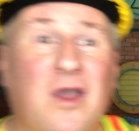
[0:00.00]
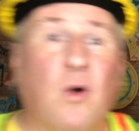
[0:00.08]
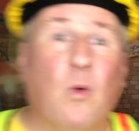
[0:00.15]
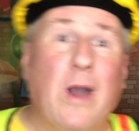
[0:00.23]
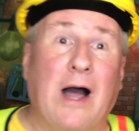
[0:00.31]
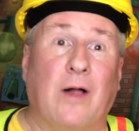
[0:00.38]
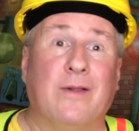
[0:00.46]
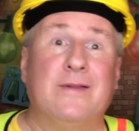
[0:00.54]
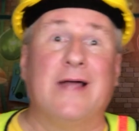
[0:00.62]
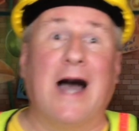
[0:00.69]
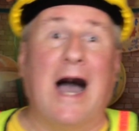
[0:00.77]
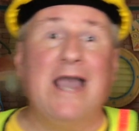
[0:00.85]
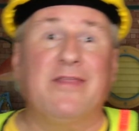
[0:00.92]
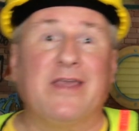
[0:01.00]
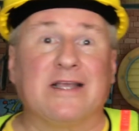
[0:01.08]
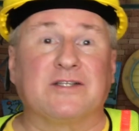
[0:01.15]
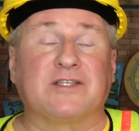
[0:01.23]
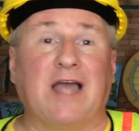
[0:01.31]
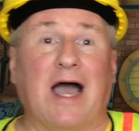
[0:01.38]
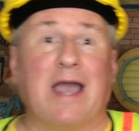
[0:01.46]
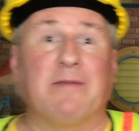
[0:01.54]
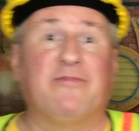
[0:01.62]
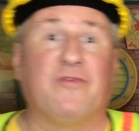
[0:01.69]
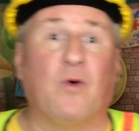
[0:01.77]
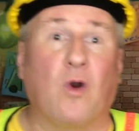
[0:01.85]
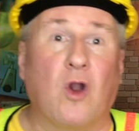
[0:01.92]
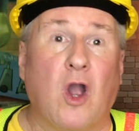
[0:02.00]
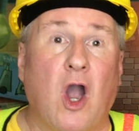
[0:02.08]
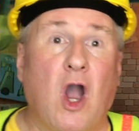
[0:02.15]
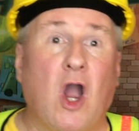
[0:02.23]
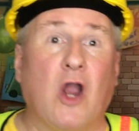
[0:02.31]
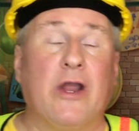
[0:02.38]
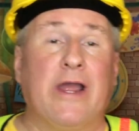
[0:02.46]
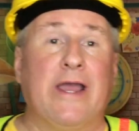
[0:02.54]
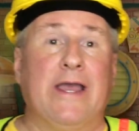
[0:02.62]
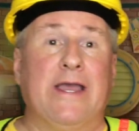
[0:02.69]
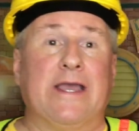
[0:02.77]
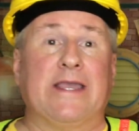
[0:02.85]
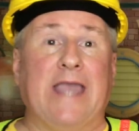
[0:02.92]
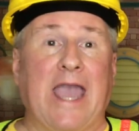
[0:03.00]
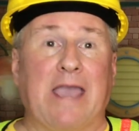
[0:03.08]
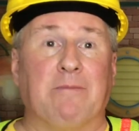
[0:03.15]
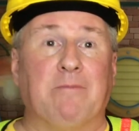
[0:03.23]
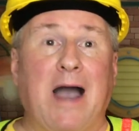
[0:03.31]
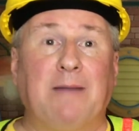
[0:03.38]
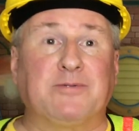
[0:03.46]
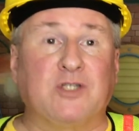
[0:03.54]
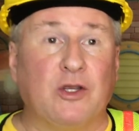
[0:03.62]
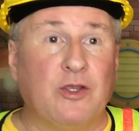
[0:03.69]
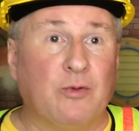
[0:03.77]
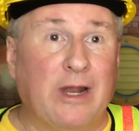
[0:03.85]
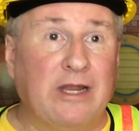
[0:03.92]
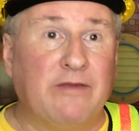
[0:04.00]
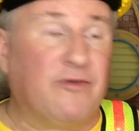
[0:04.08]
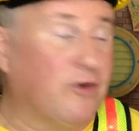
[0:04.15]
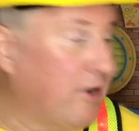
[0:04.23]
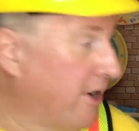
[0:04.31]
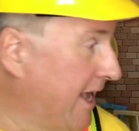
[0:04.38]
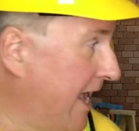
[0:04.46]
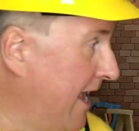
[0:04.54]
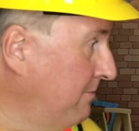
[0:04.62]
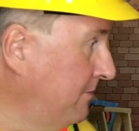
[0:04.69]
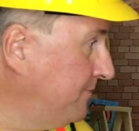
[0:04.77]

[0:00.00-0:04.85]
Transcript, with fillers: Well, I think it's time for our game. Mops, are you ready for our game?